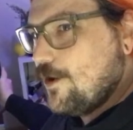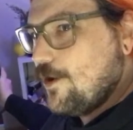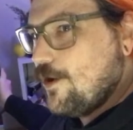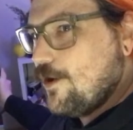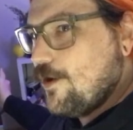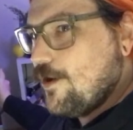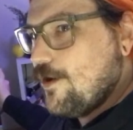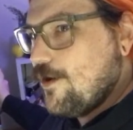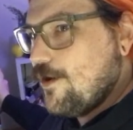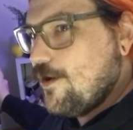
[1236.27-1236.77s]

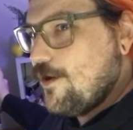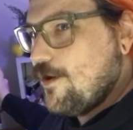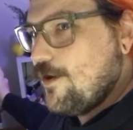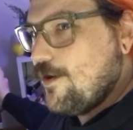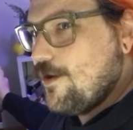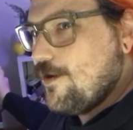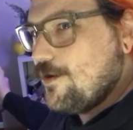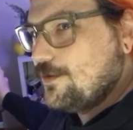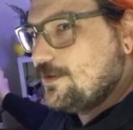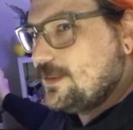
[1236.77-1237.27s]

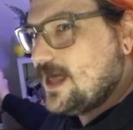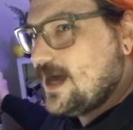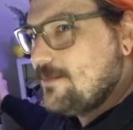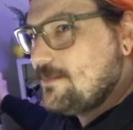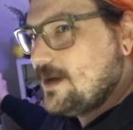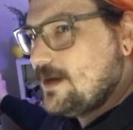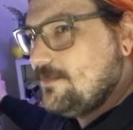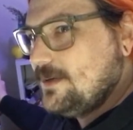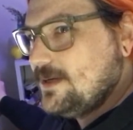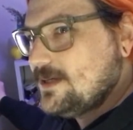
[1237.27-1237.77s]
Oh, that
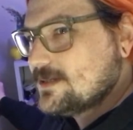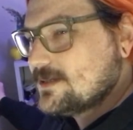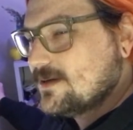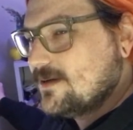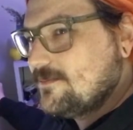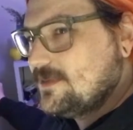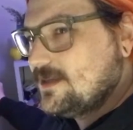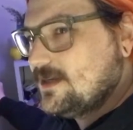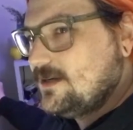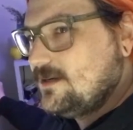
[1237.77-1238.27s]
might be
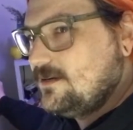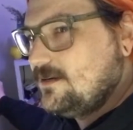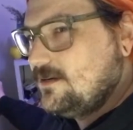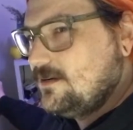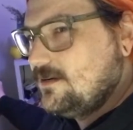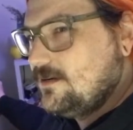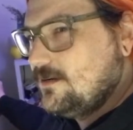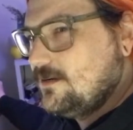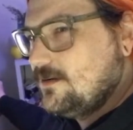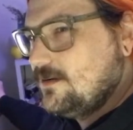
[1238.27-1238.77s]
something.
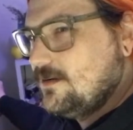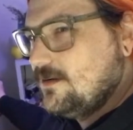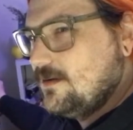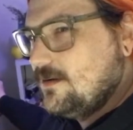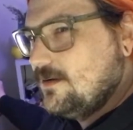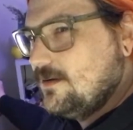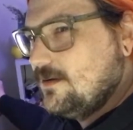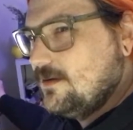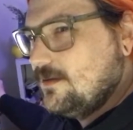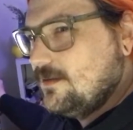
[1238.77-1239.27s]

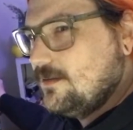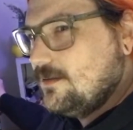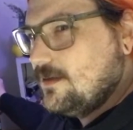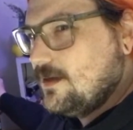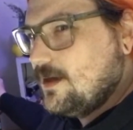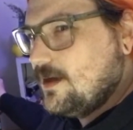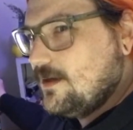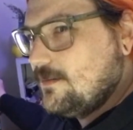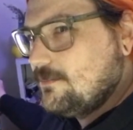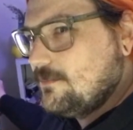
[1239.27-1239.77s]

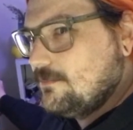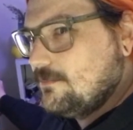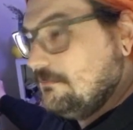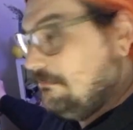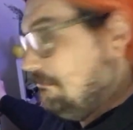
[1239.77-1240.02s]
Yeah.